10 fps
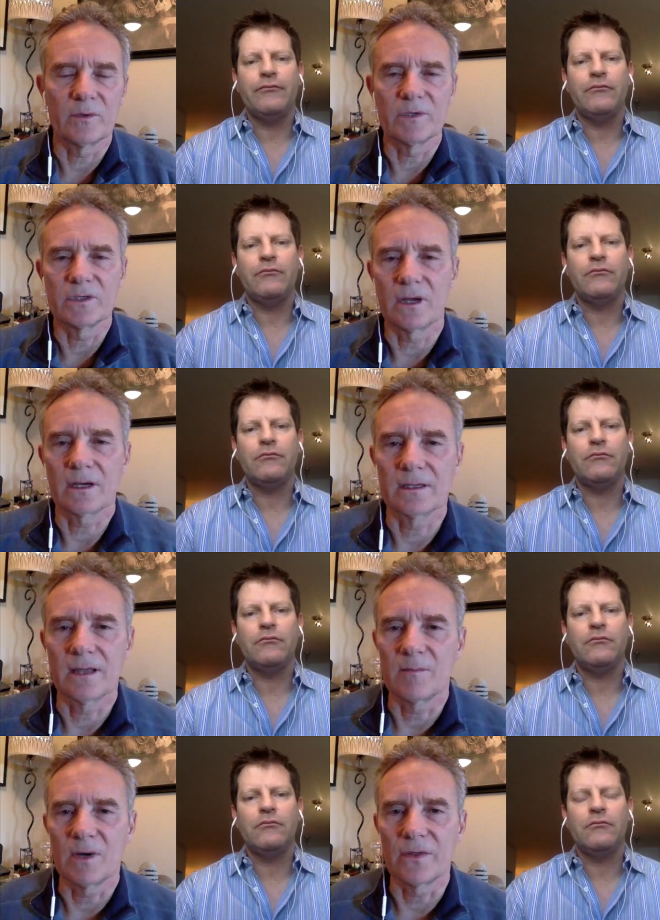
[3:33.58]
Speaker 1: we've been talking a
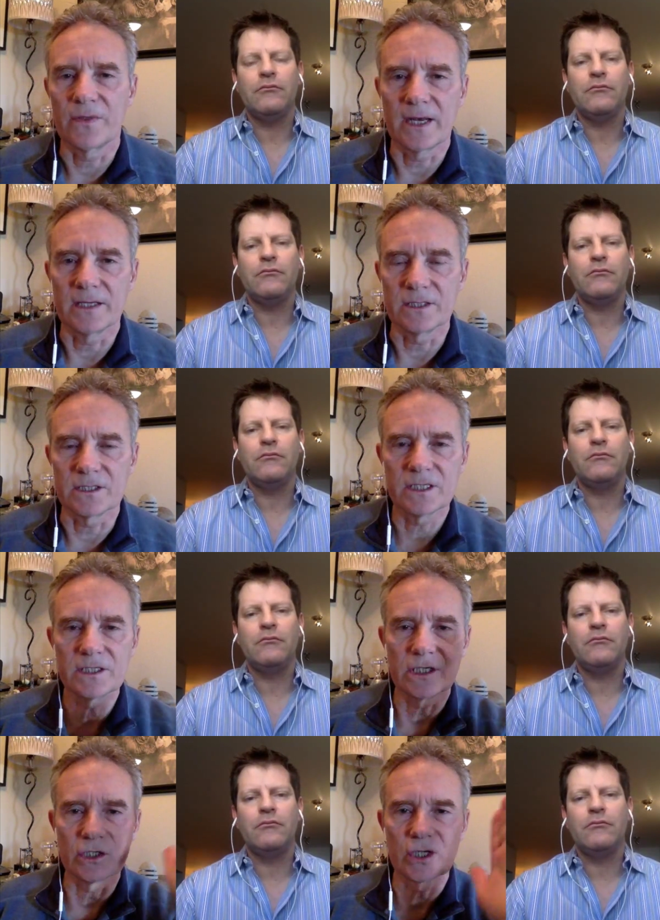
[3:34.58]
lot about. That is, it's
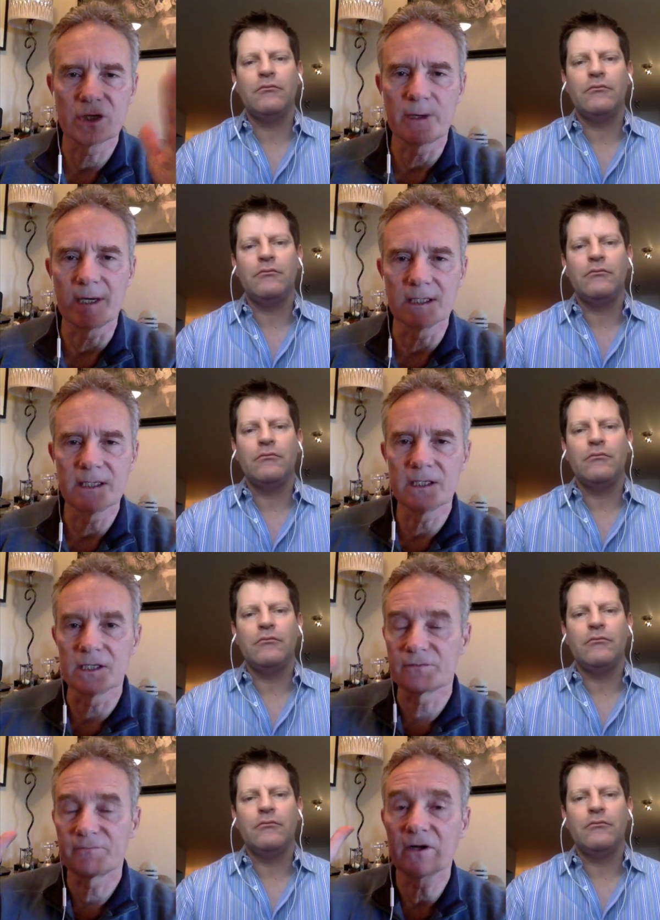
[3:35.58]
easy to generate a lead, and
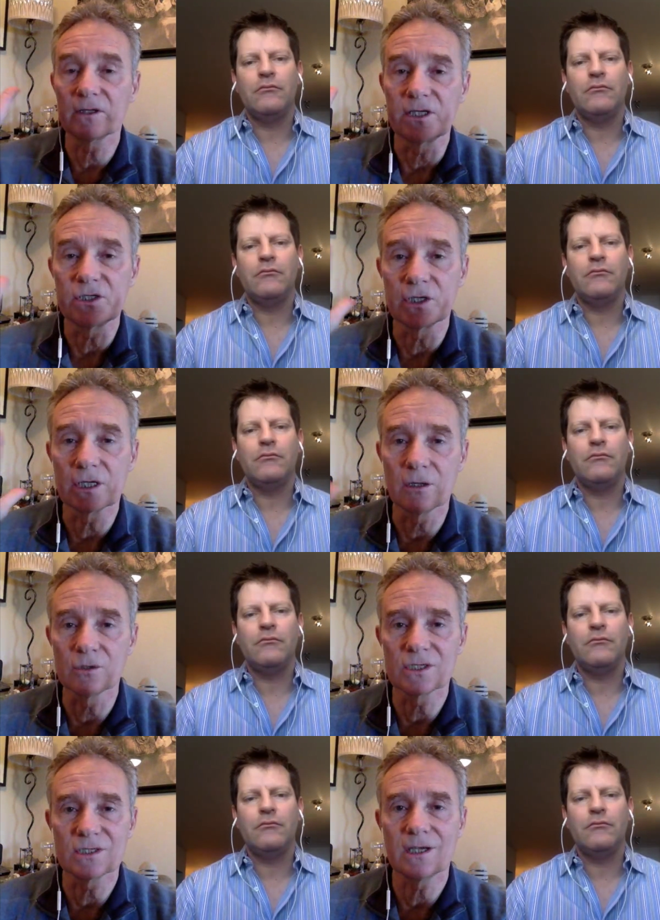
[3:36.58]
it's fairly easy to
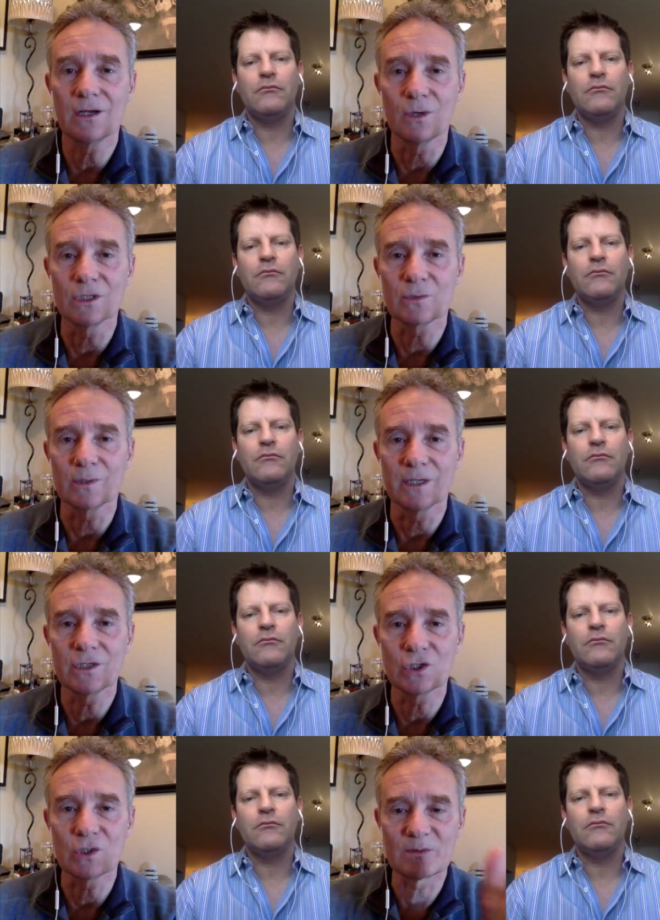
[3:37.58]
close a sale once a
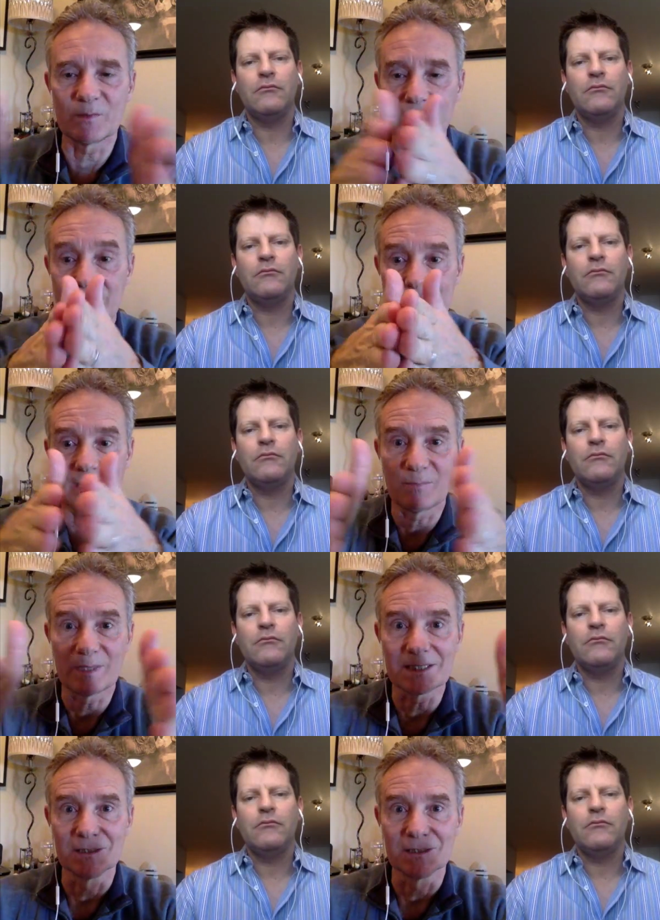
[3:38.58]
relationship's built. It's that big